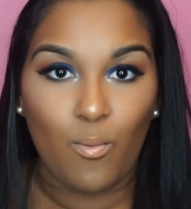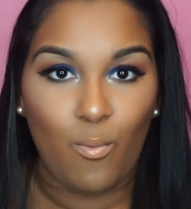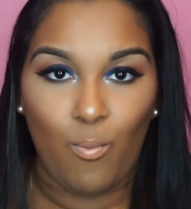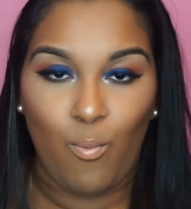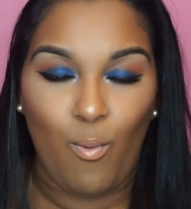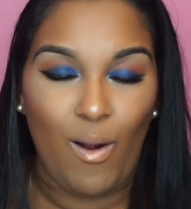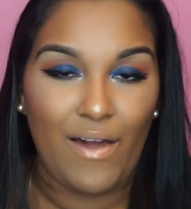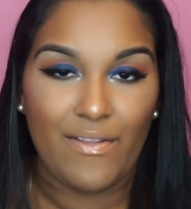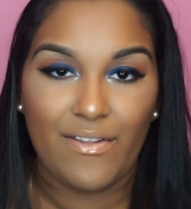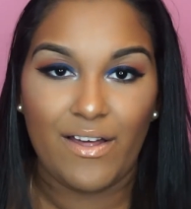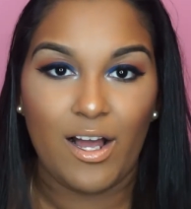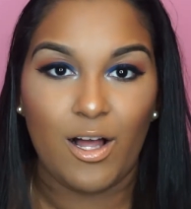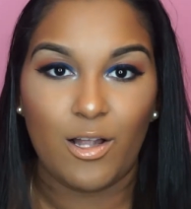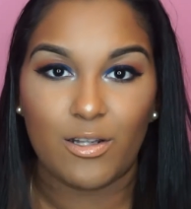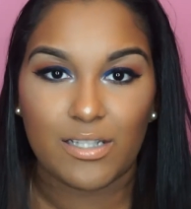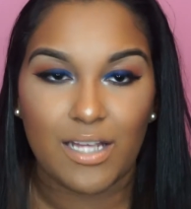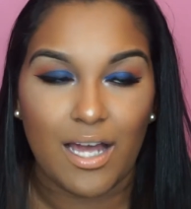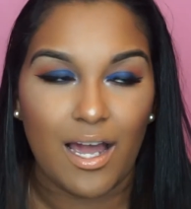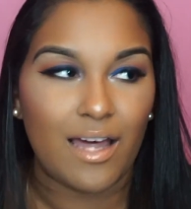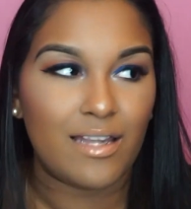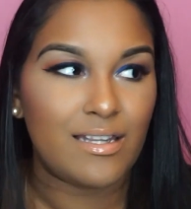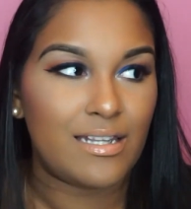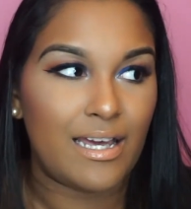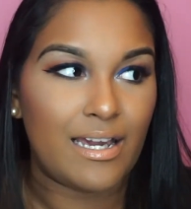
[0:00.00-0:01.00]
why the hell
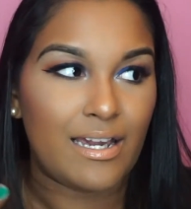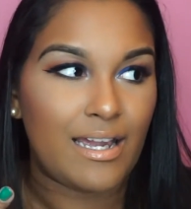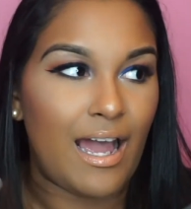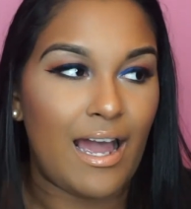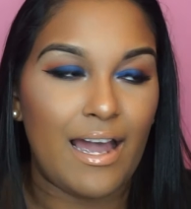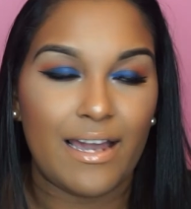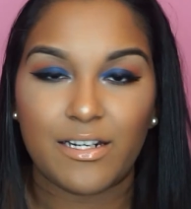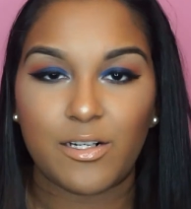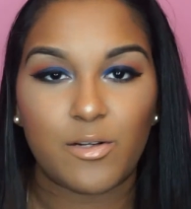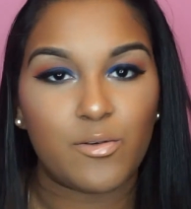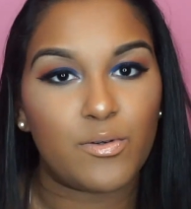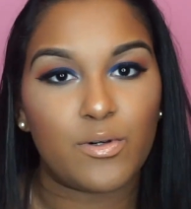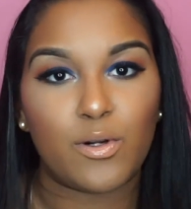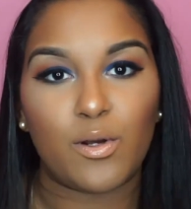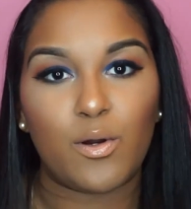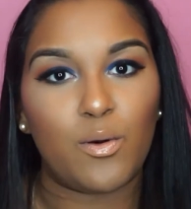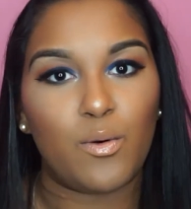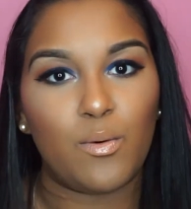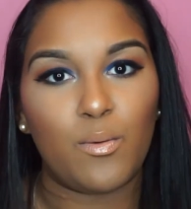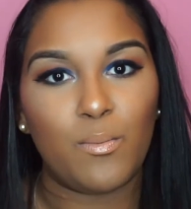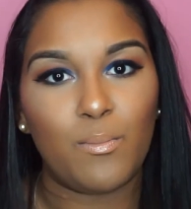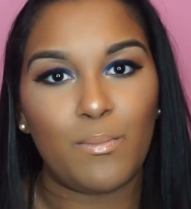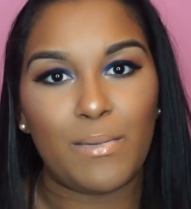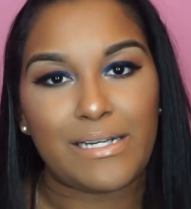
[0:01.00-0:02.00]
not? Like, I don't
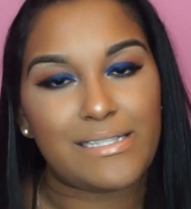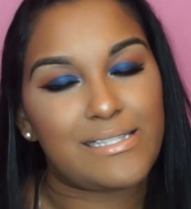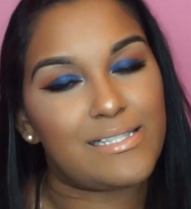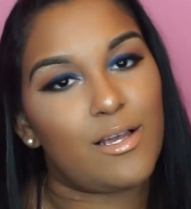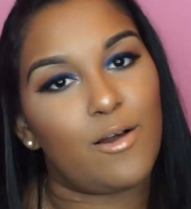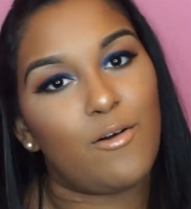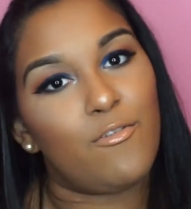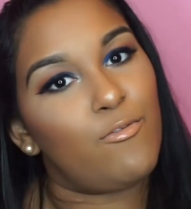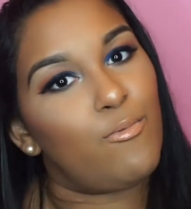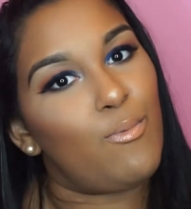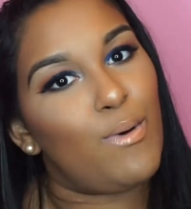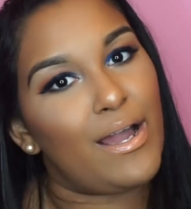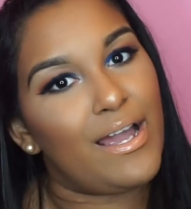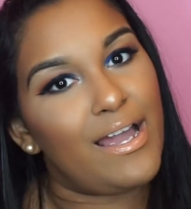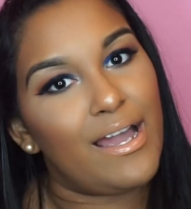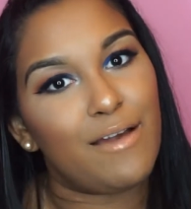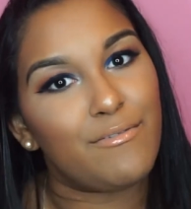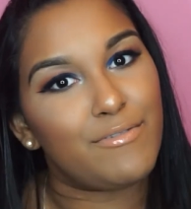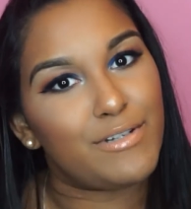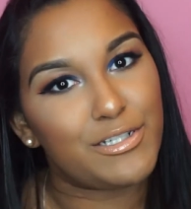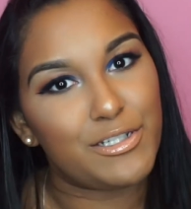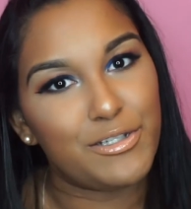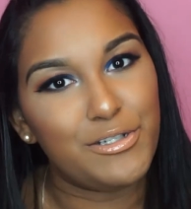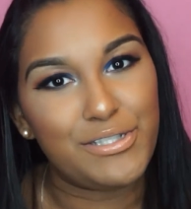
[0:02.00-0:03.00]
know myself why I
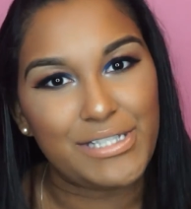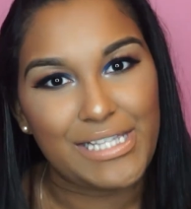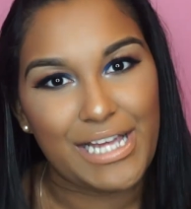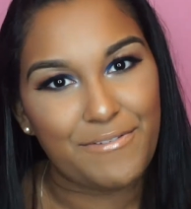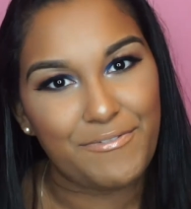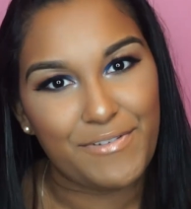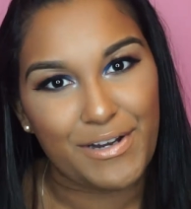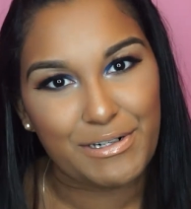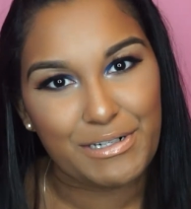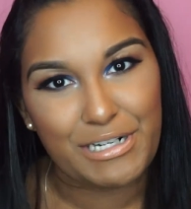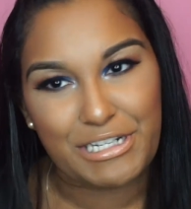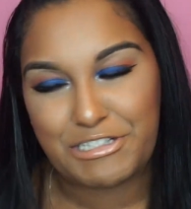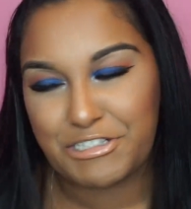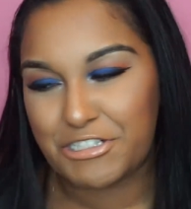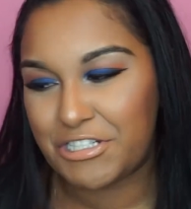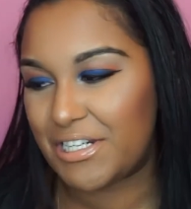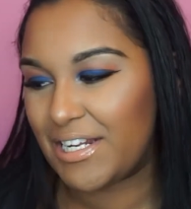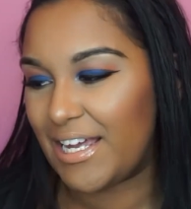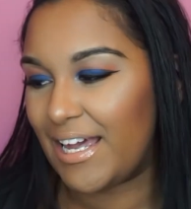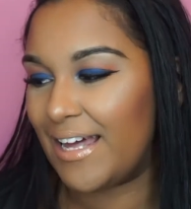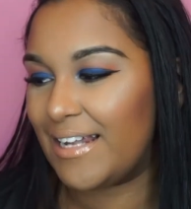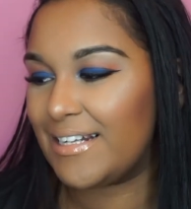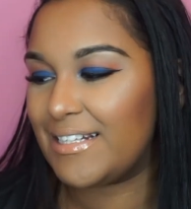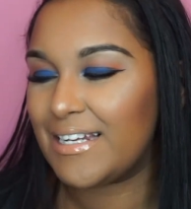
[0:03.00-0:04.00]
haven't used that
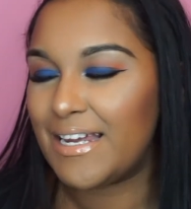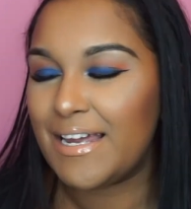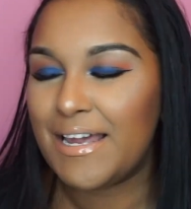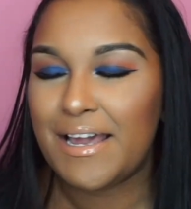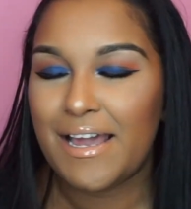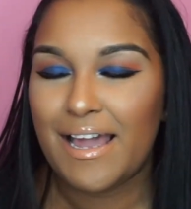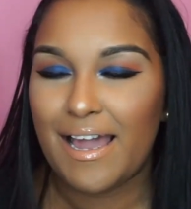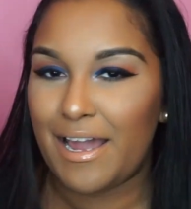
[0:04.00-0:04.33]
foundation yet.